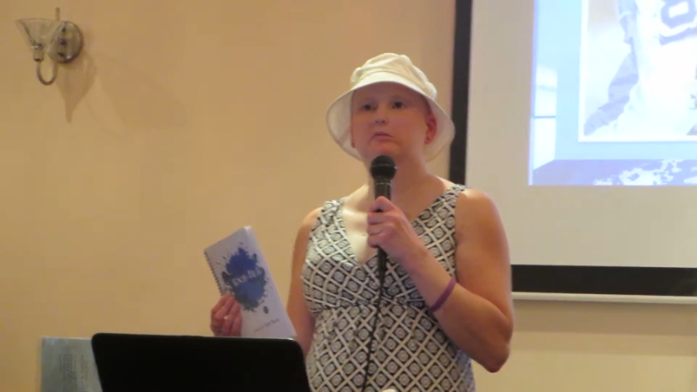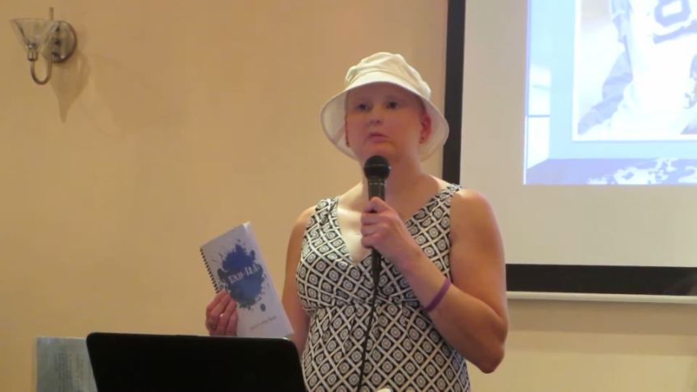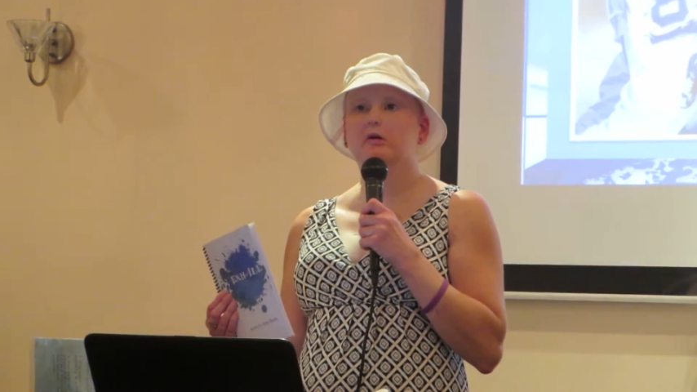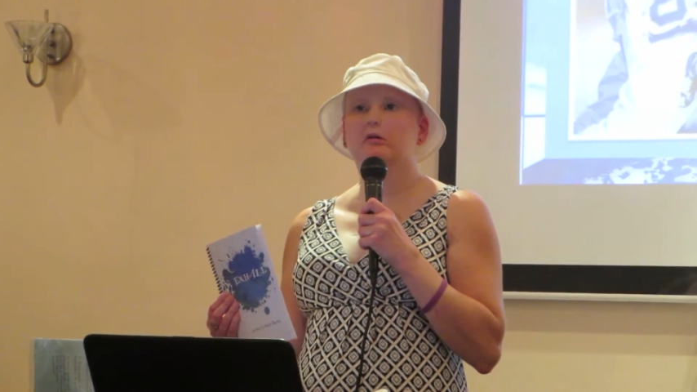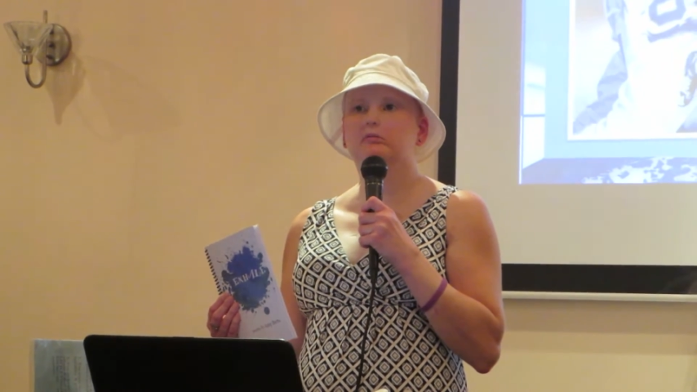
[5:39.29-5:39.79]

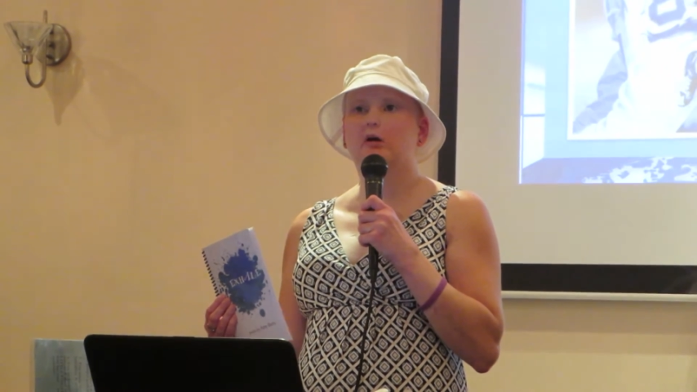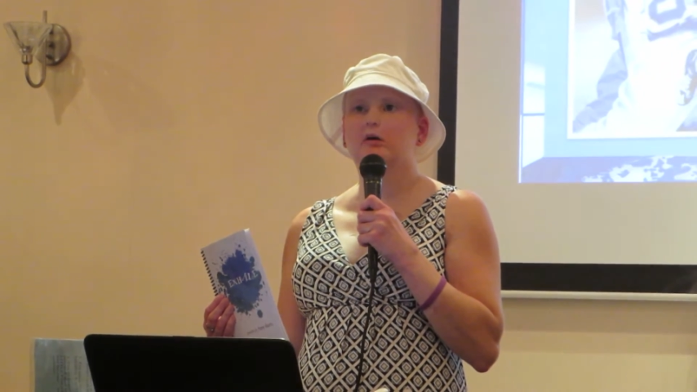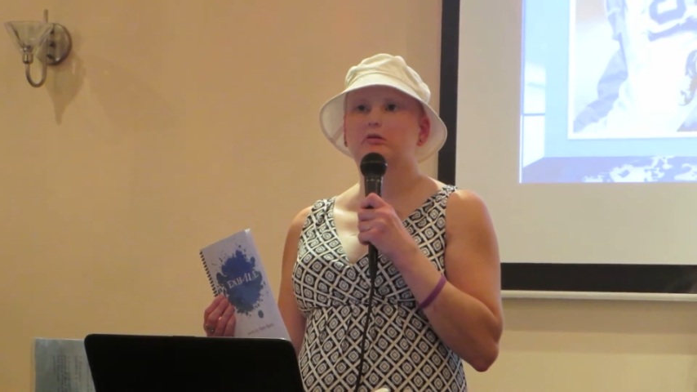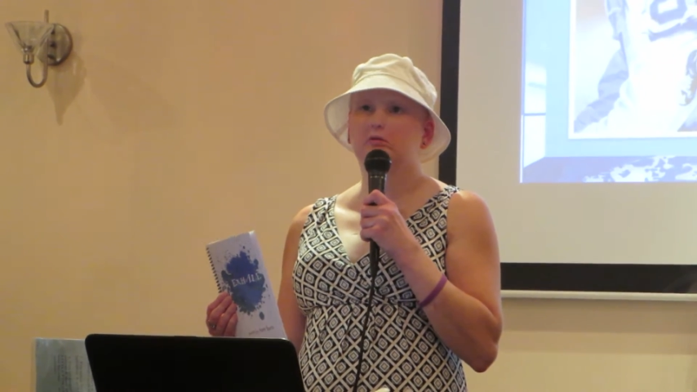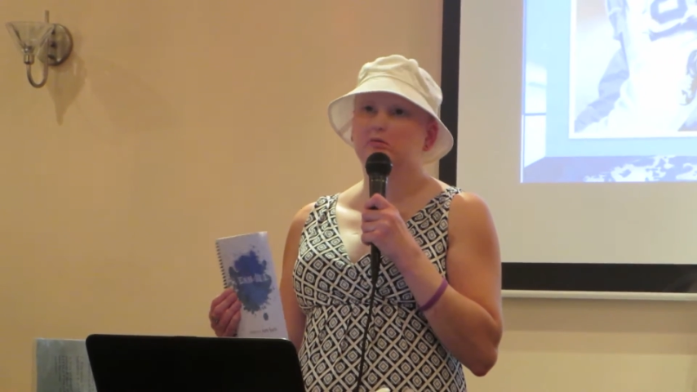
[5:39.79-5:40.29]

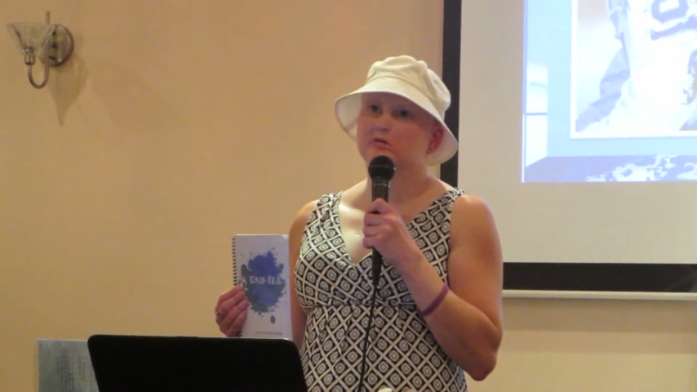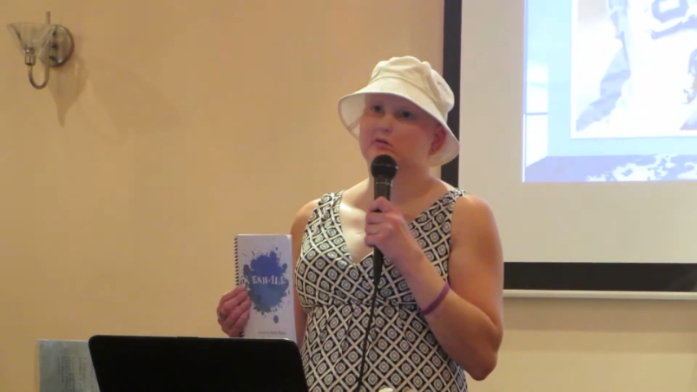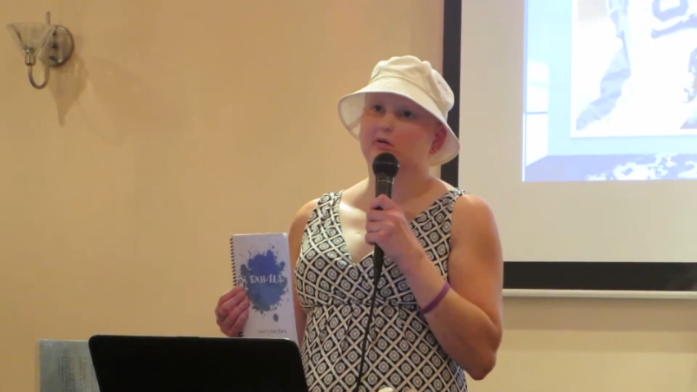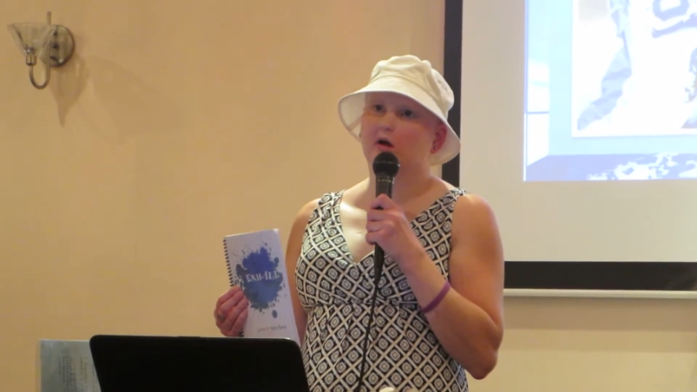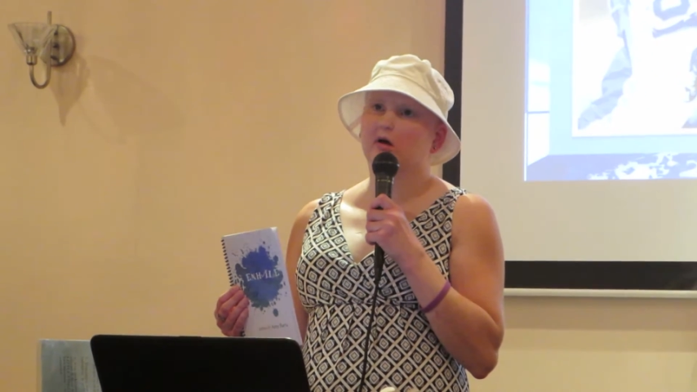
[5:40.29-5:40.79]
$300 2 years
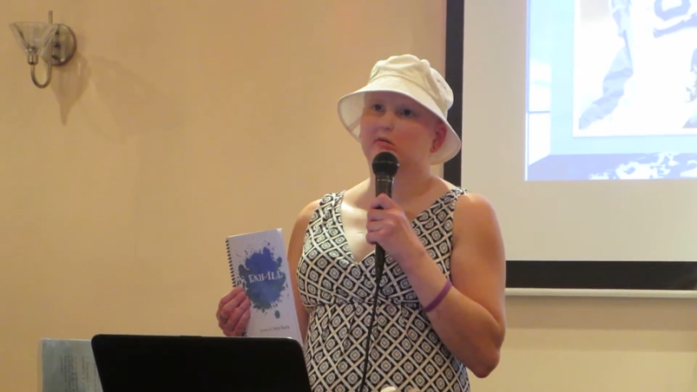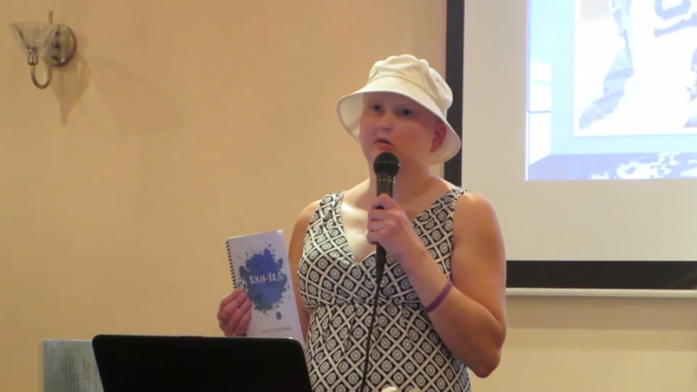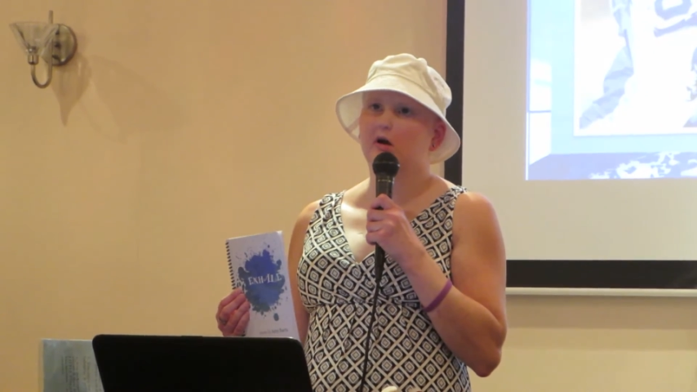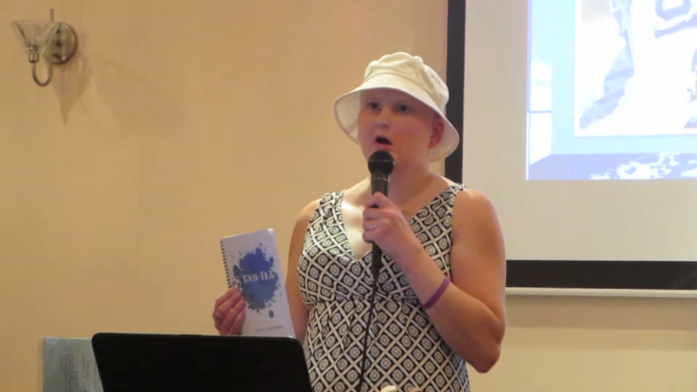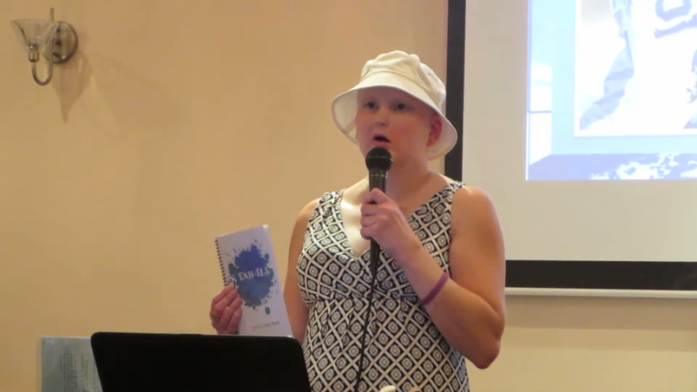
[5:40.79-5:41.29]

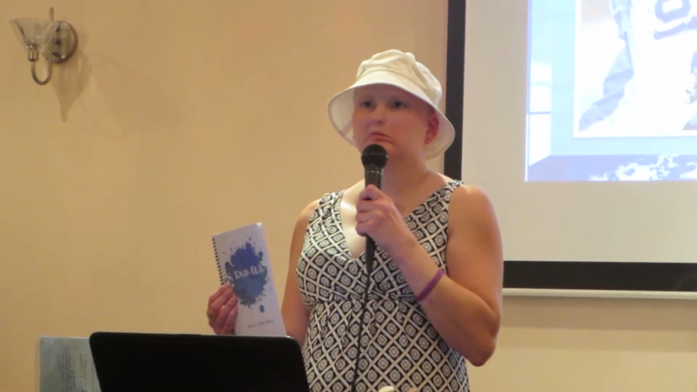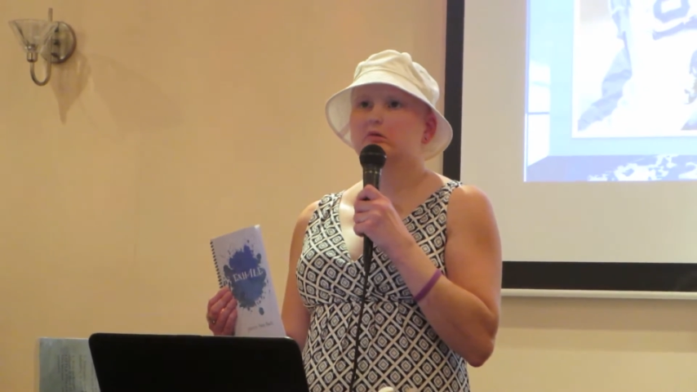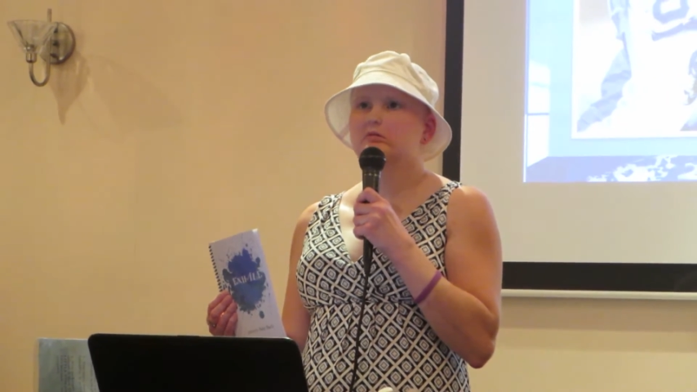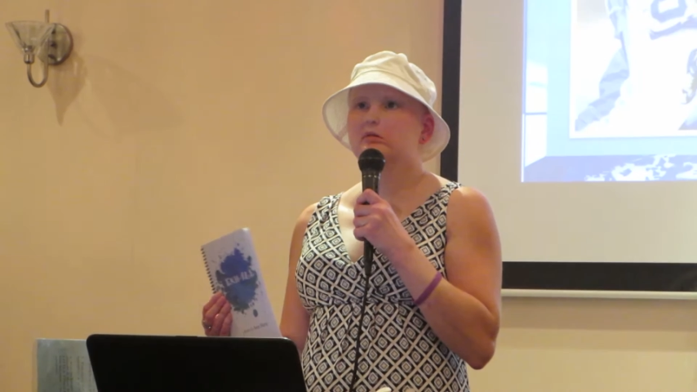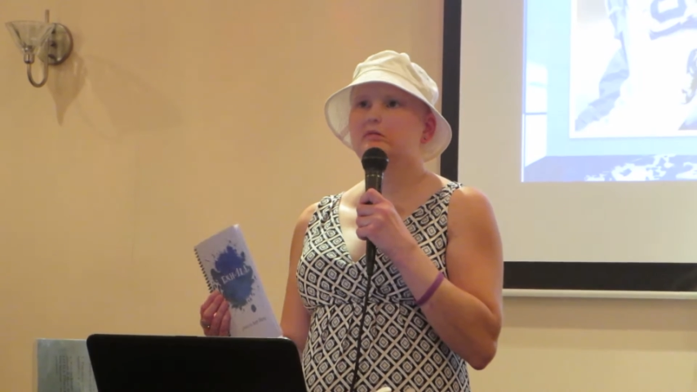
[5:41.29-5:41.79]
ago,
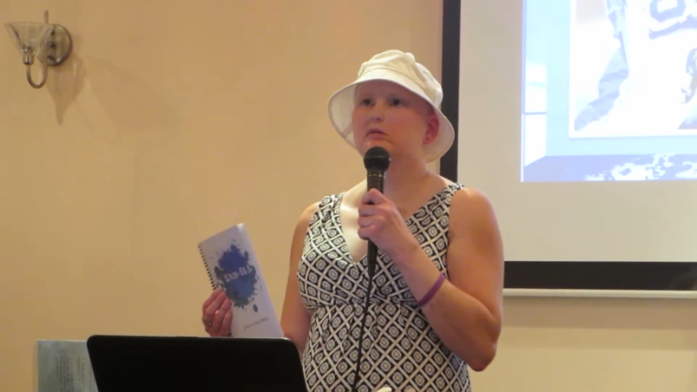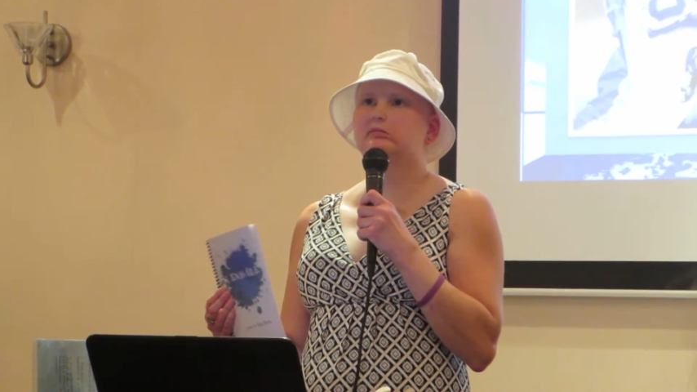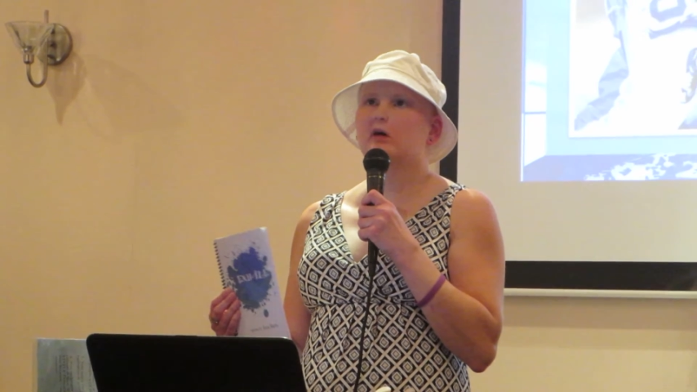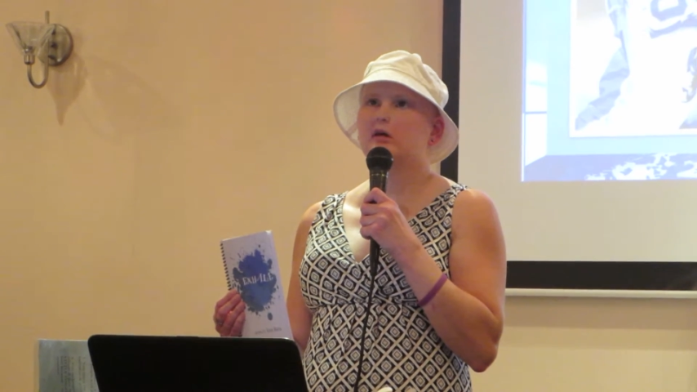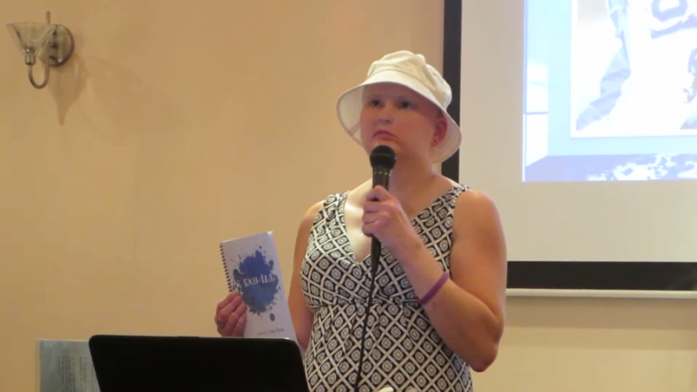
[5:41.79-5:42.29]

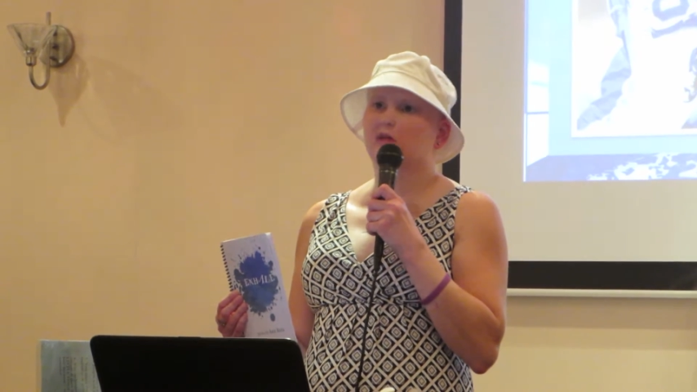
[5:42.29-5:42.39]
$165